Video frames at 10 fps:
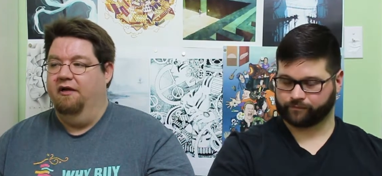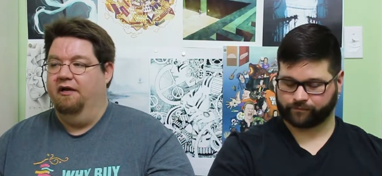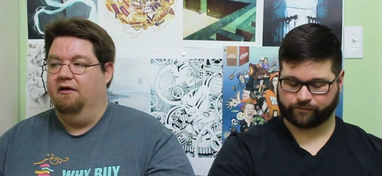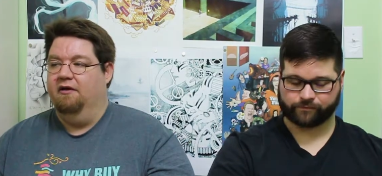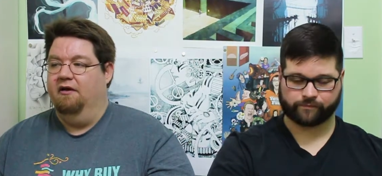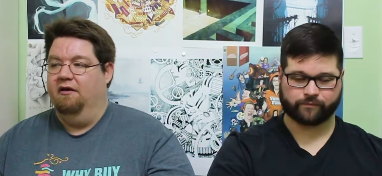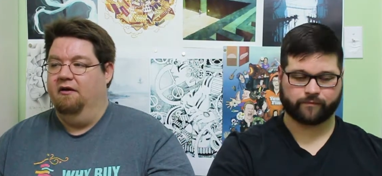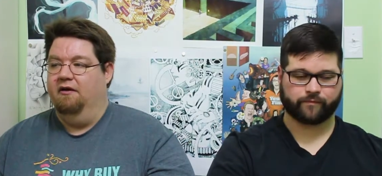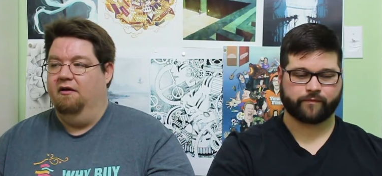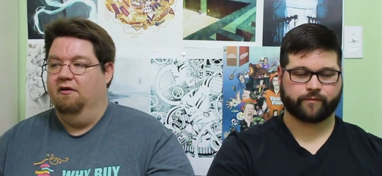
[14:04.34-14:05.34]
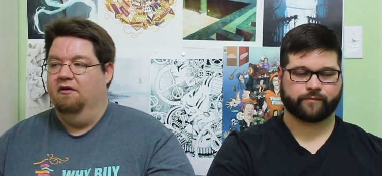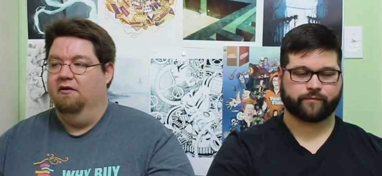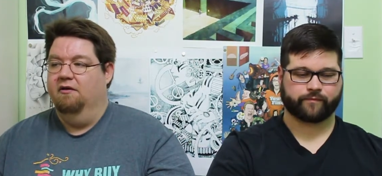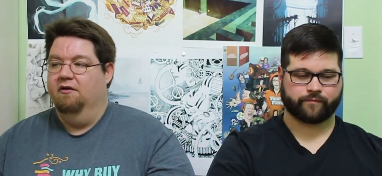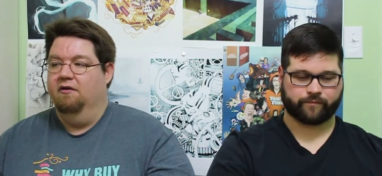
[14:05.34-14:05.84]
Speaker 1: like uh,
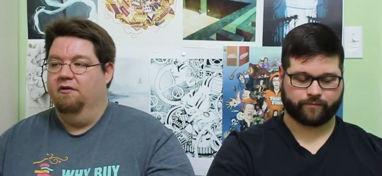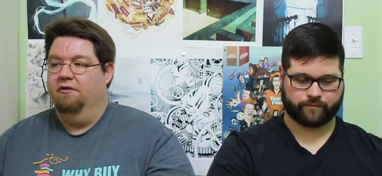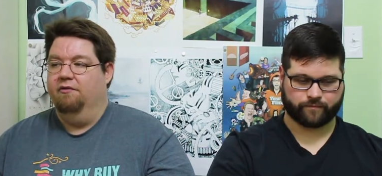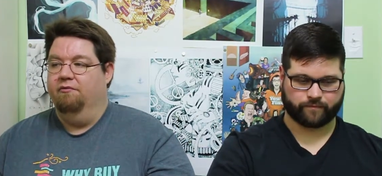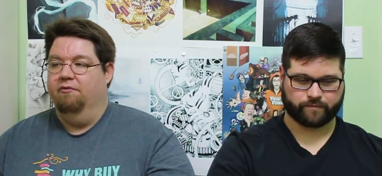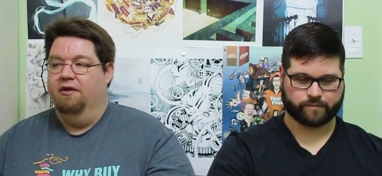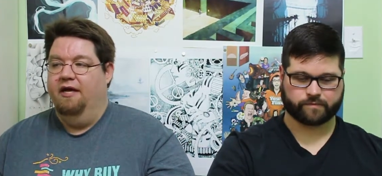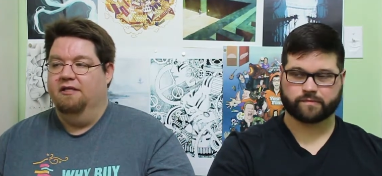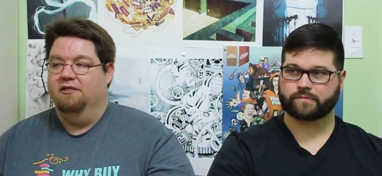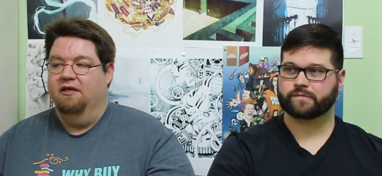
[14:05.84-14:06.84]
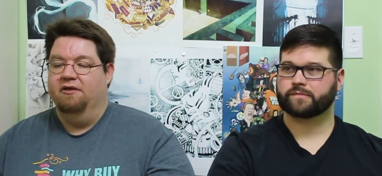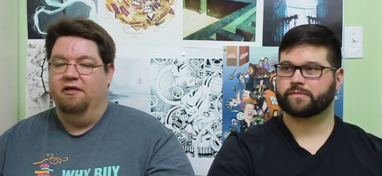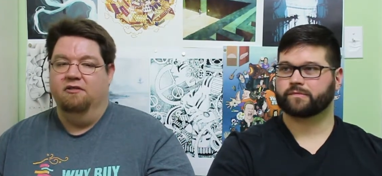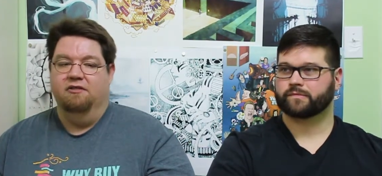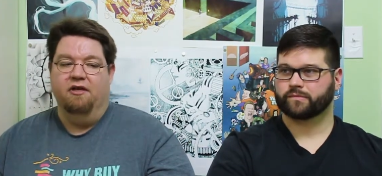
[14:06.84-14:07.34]
Through Glass,
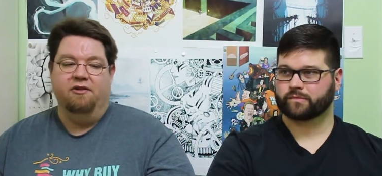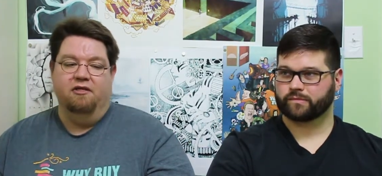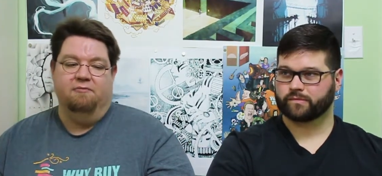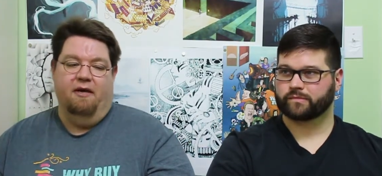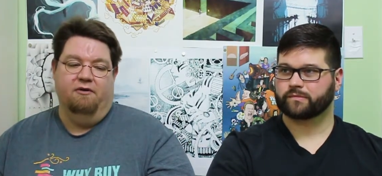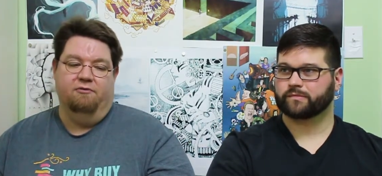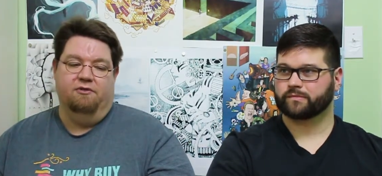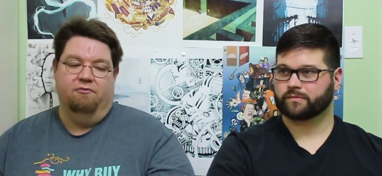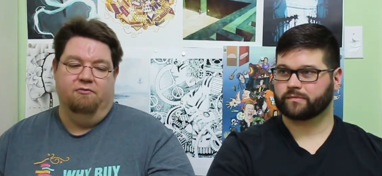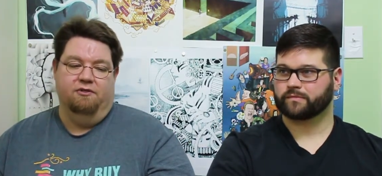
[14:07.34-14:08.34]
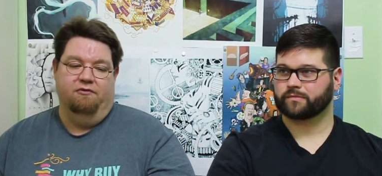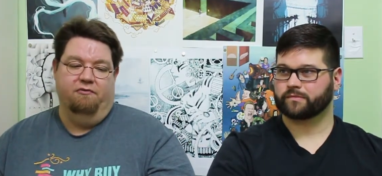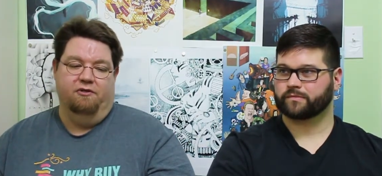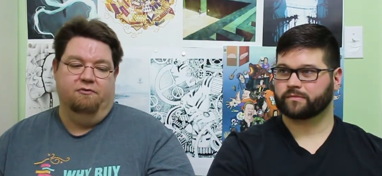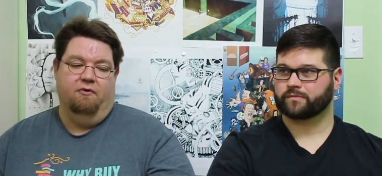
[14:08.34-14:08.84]
nothing else. Nothing else matters was the
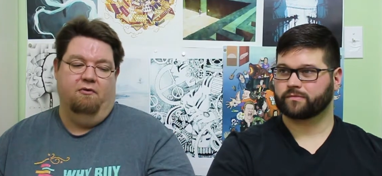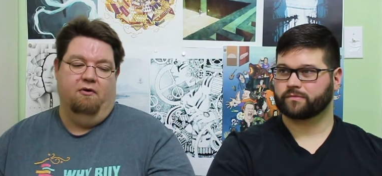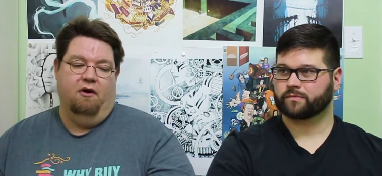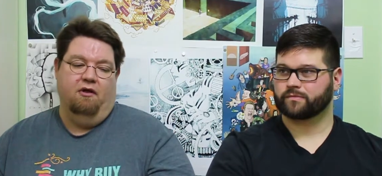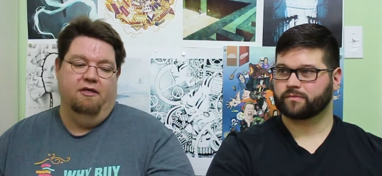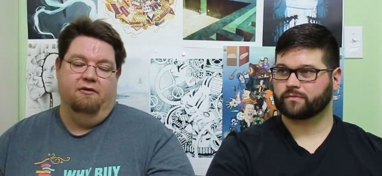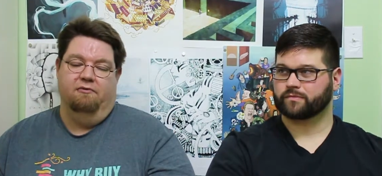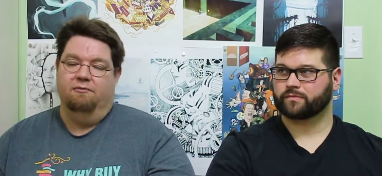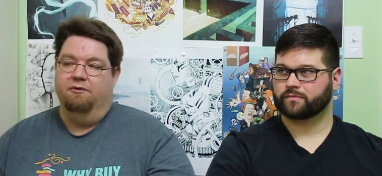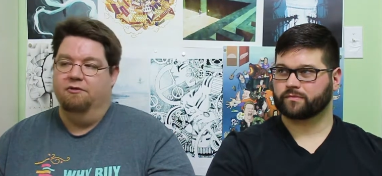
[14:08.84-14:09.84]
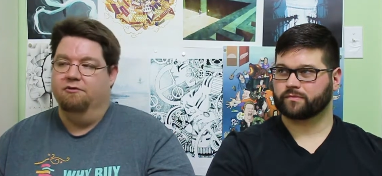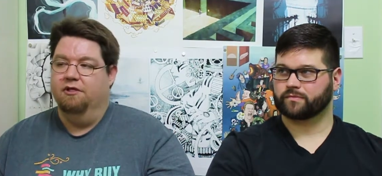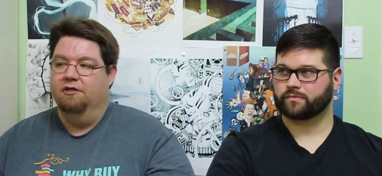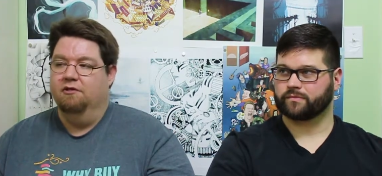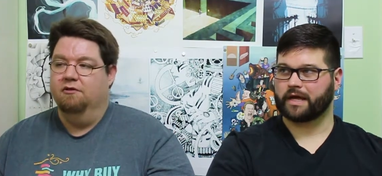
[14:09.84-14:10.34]
first one where all I did was produce
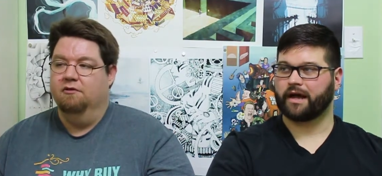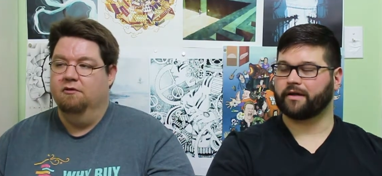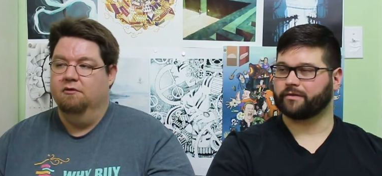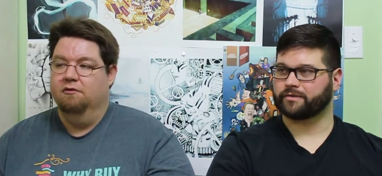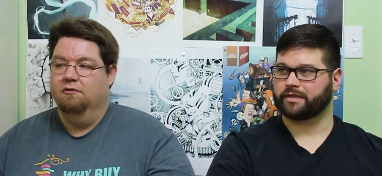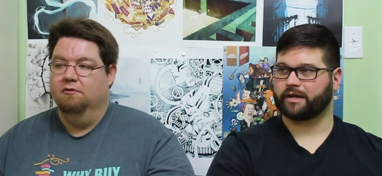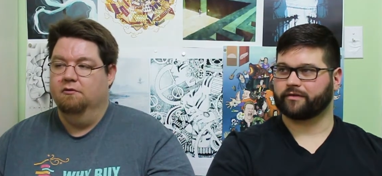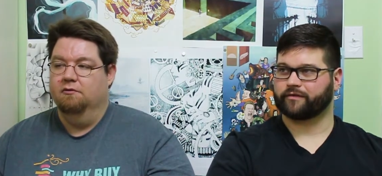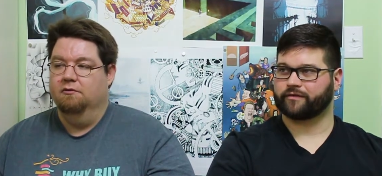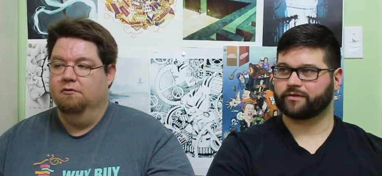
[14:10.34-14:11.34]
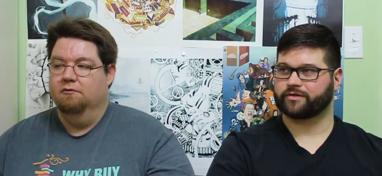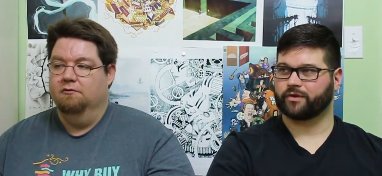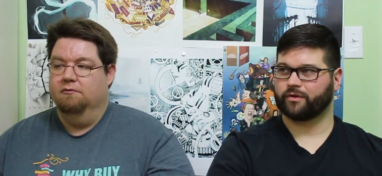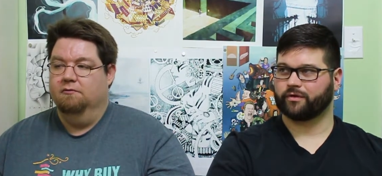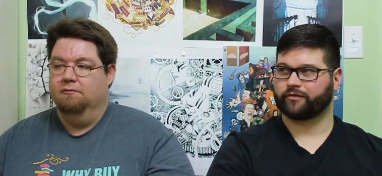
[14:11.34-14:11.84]
it.
Speaker 2: Yeah, it was, yeah, the first
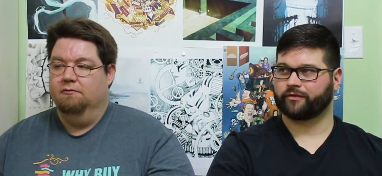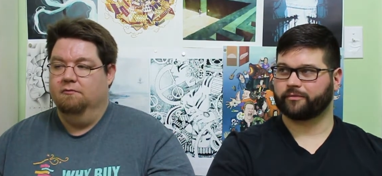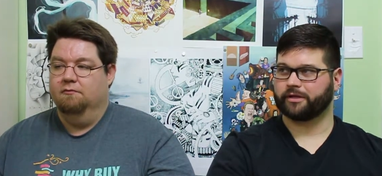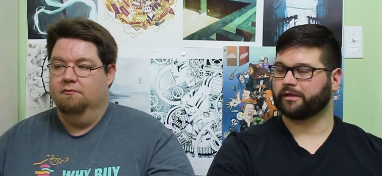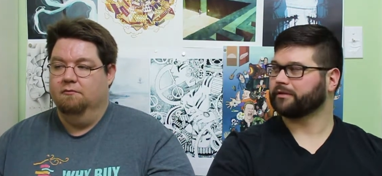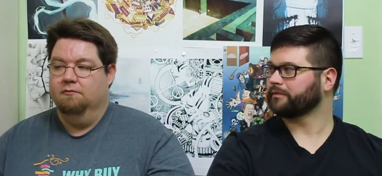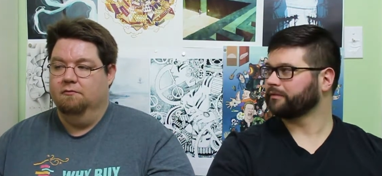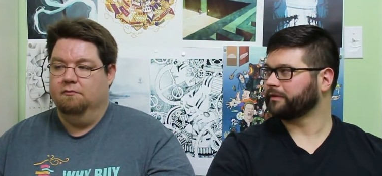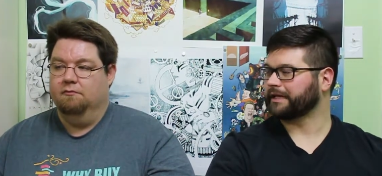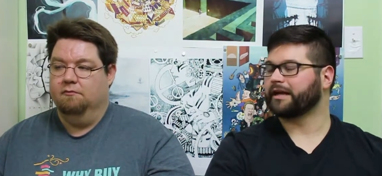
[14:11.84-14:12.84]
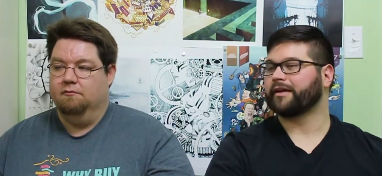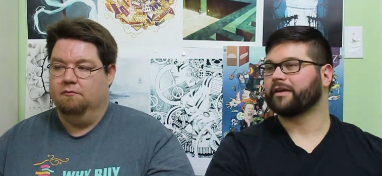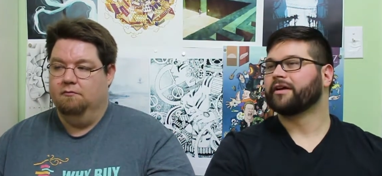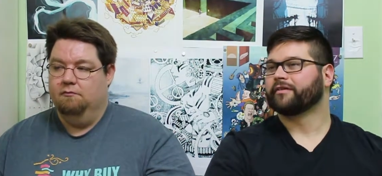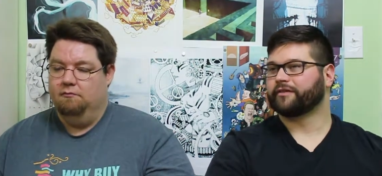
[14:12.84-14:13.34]
solo for me. Like
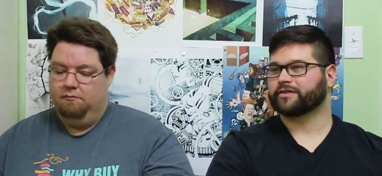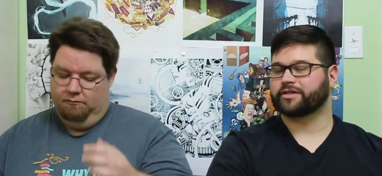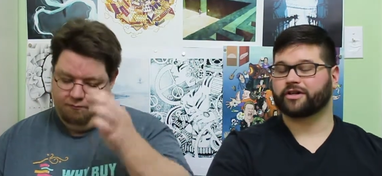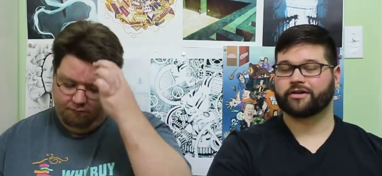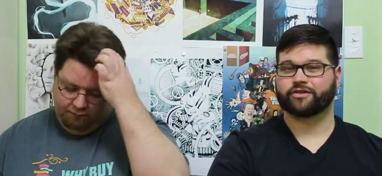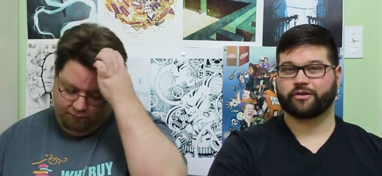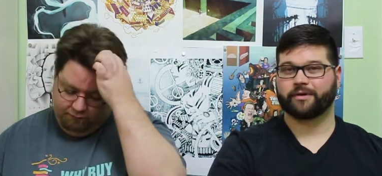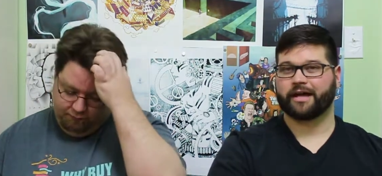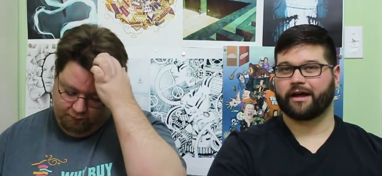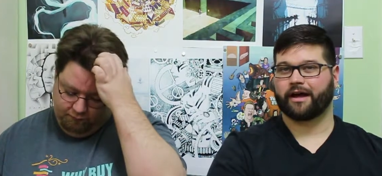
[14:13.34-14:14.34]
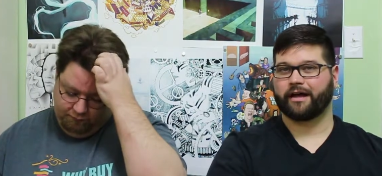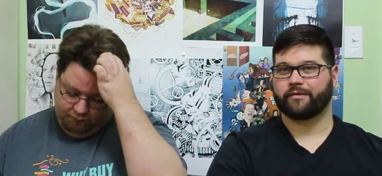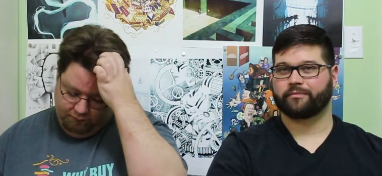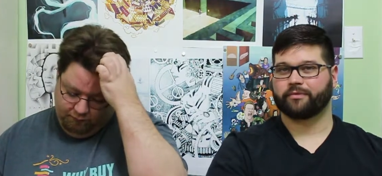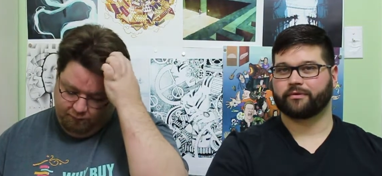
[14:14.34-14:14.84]
not first guitar solo, but yeah,
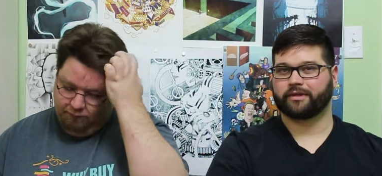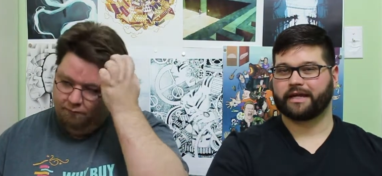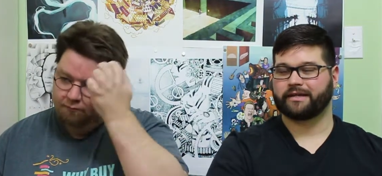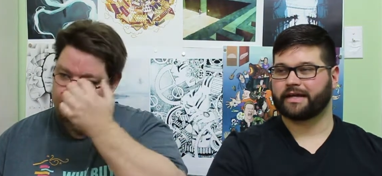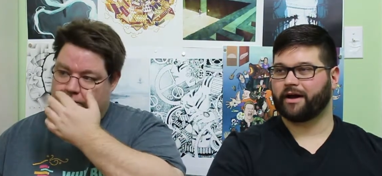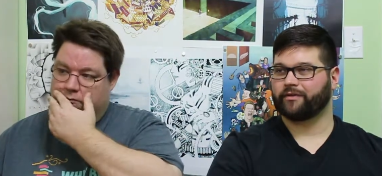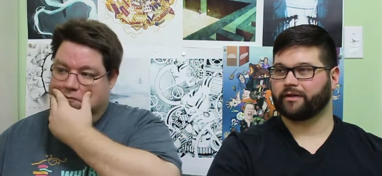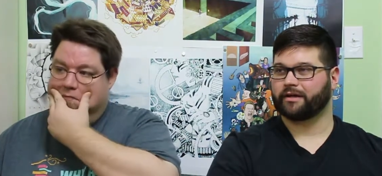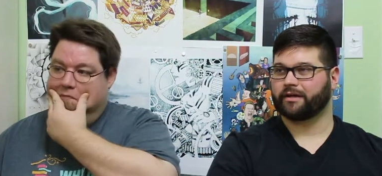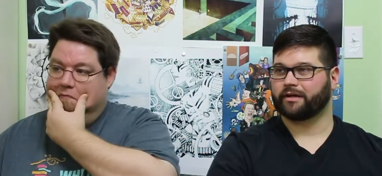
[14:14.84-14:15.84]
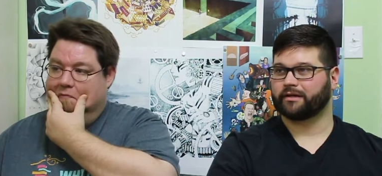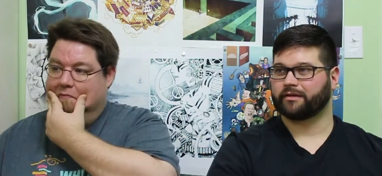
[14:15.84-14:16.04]
I laid down the